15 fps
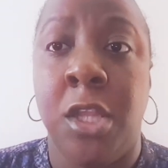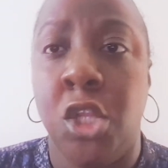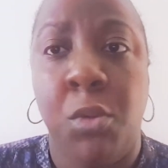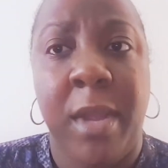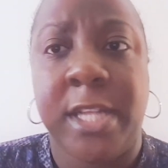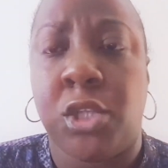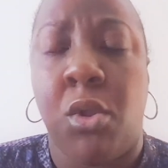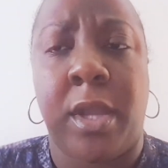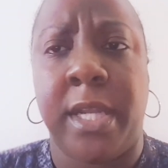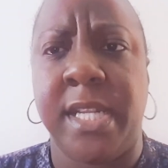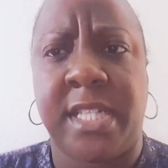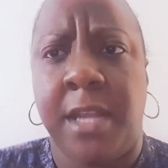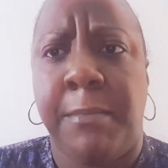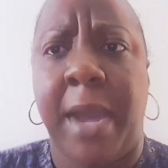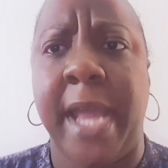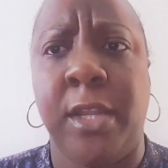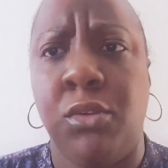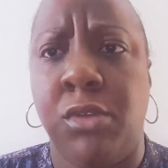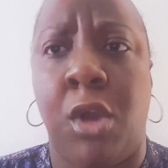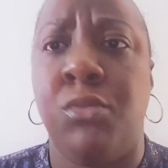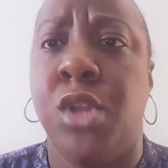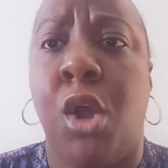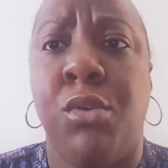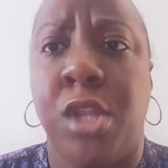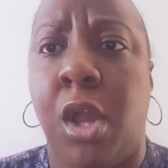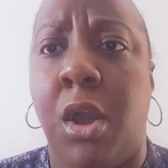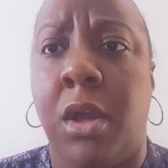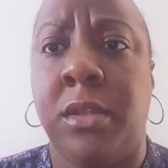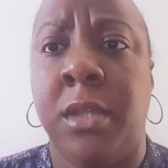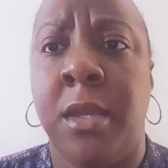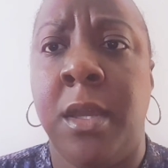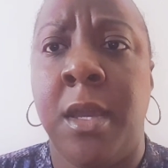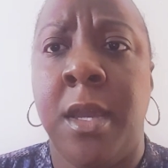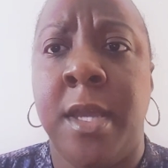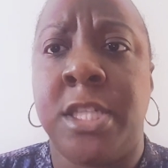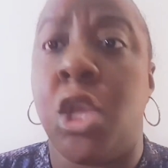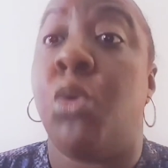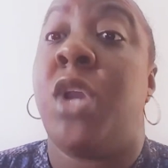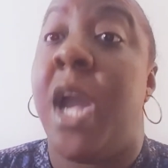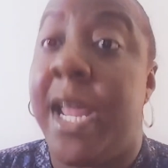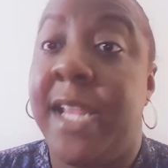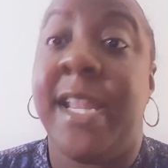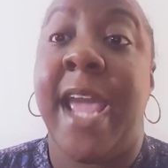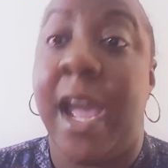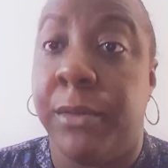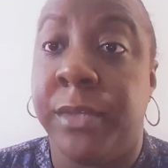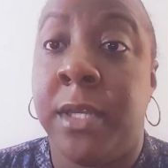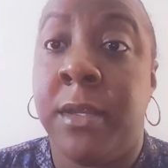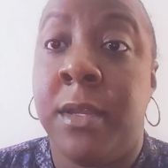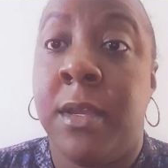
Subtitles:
You ain't talking to somebody who don't know y'all. So cut it out.